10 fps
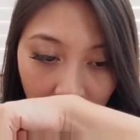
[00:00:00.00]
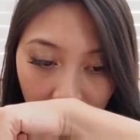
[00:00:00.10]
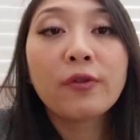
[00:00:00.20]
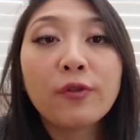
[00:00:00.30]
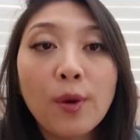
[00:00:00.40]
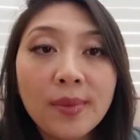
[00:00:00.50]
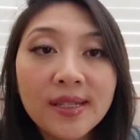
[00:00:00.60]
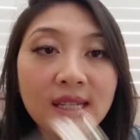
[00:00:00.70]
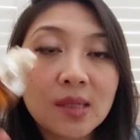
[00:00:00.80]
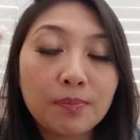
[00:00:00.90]

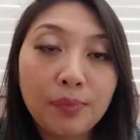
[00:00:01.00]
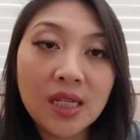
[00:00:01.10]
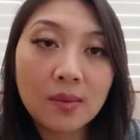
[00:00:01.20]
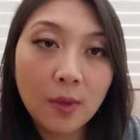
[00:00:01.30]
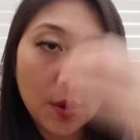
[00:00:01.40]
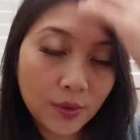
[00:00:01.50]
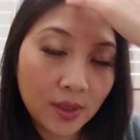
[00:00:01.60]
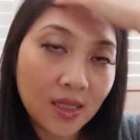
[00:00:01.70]
Performance is beast mode.